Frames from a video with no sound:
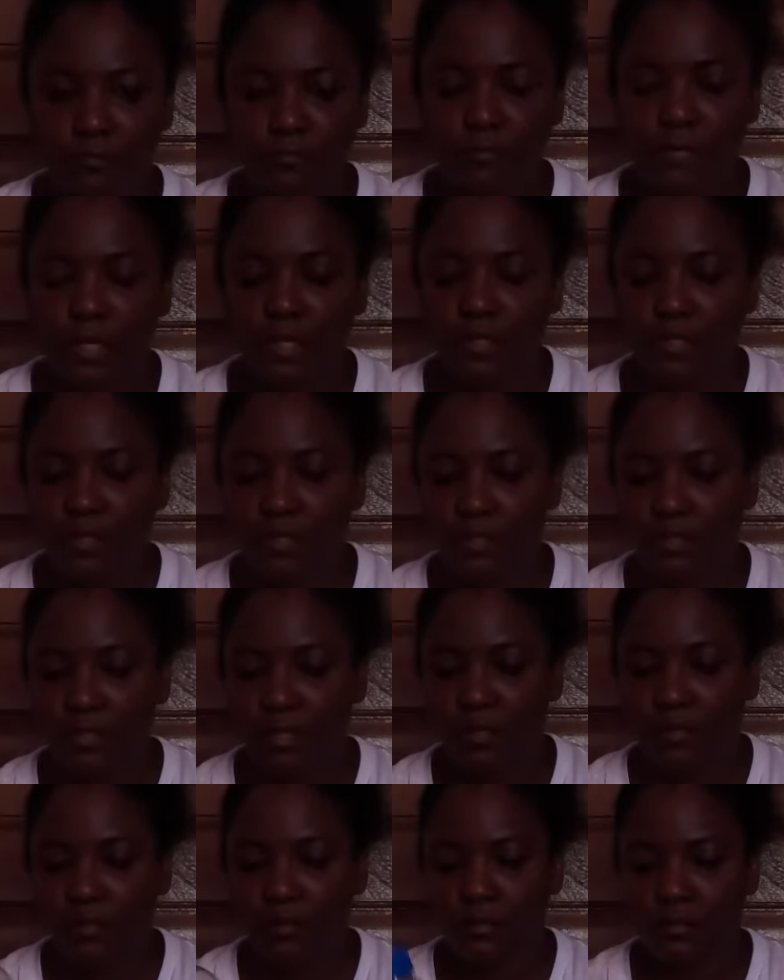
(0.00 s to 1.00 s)
But it
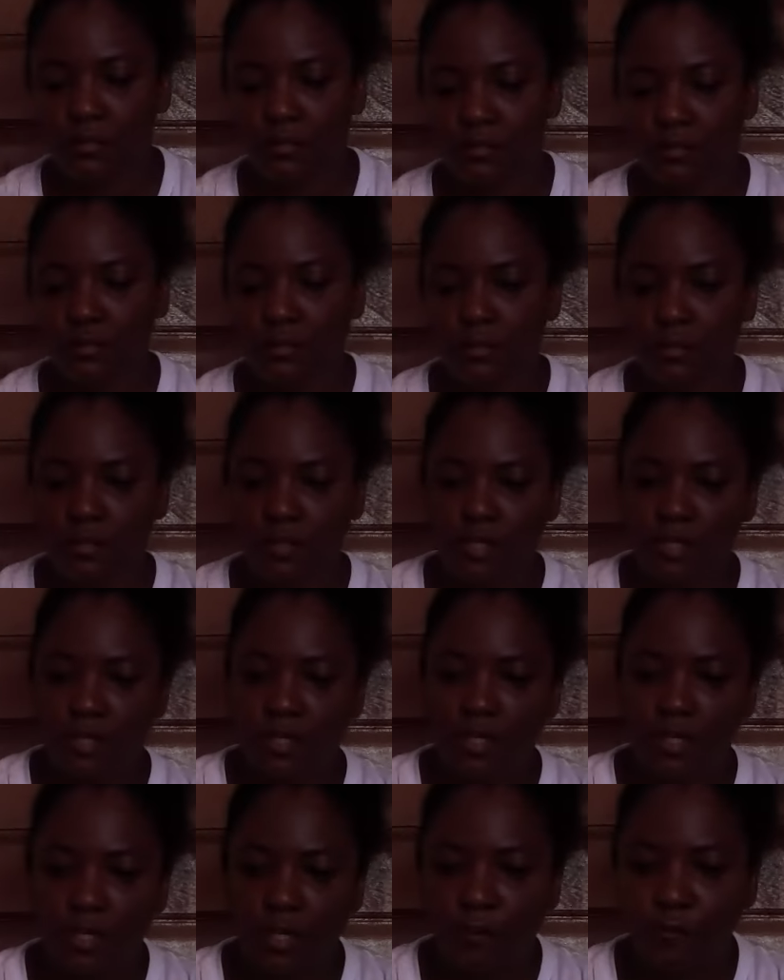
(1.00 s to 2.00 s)
still
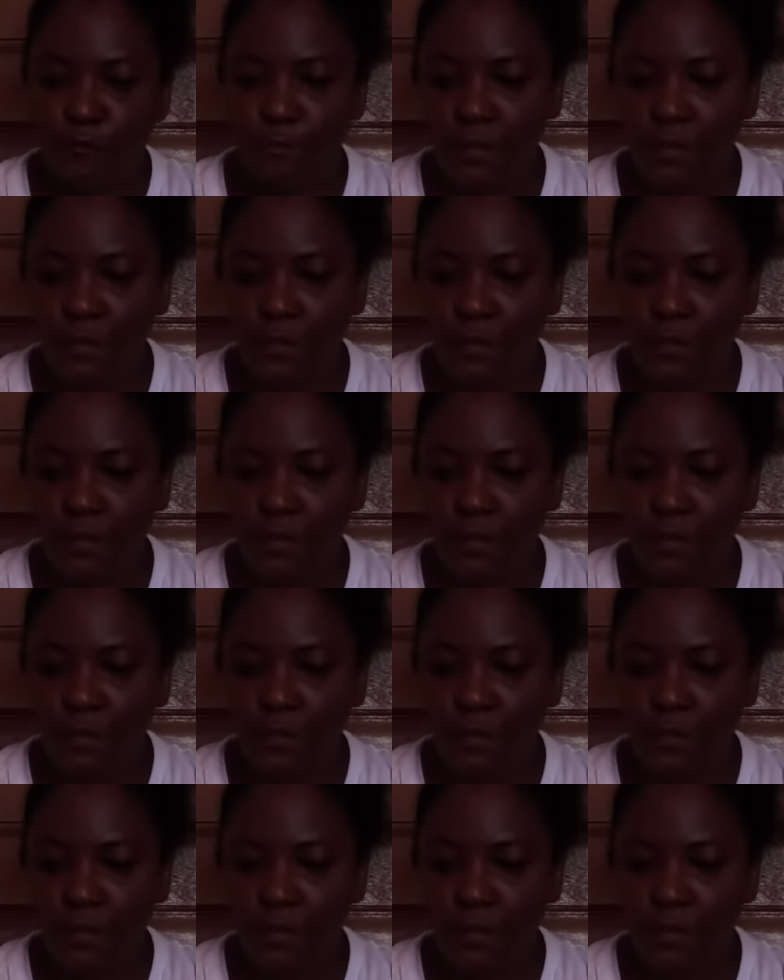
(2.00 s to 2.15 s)
gives